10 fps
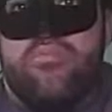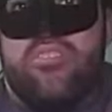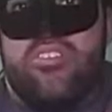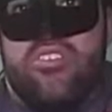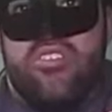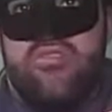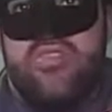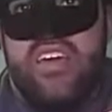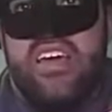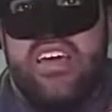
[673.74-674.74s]

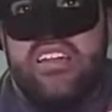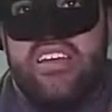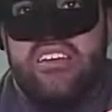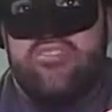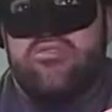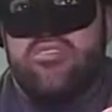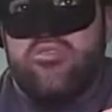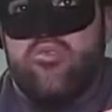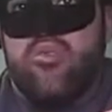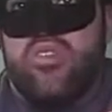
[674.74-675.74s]
preserve and
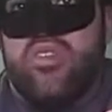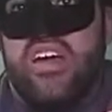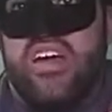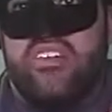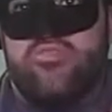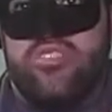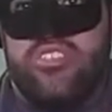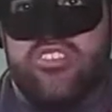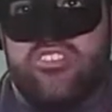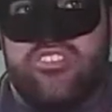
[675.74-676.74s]
including woodland
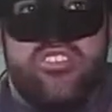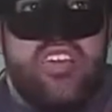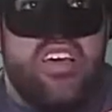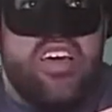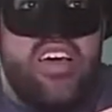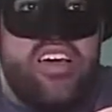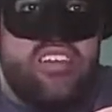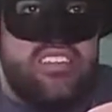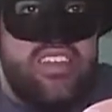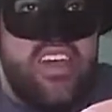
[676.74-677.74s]
creatures, a
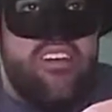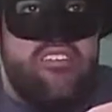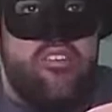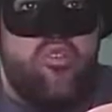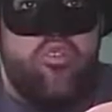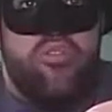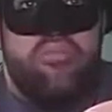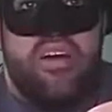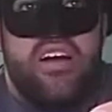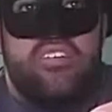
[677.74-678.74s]
scary quarter
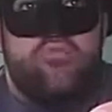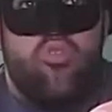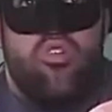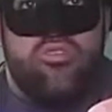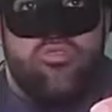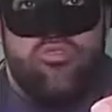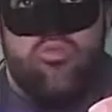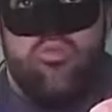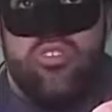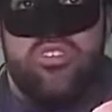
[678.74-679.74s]
mile walk through the
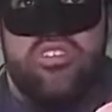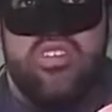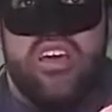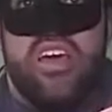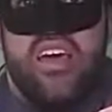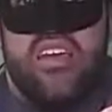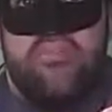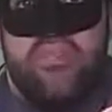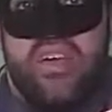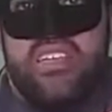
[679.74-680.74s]
woods, and
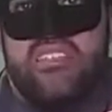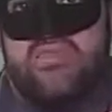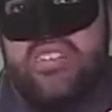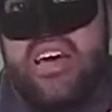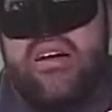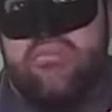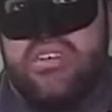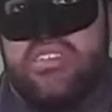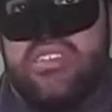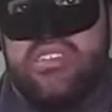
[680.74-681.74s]
a maze of
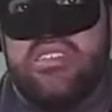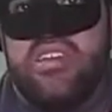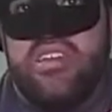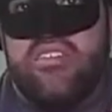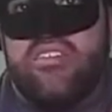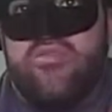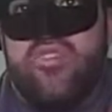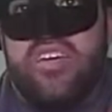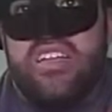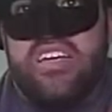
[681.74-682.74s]
zombies.
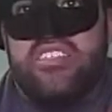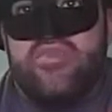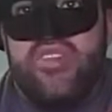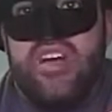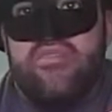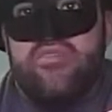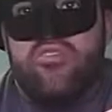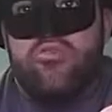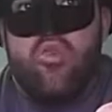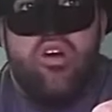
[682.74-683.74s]
For a less
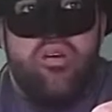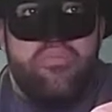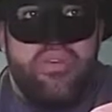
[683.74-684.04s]
frightful walk,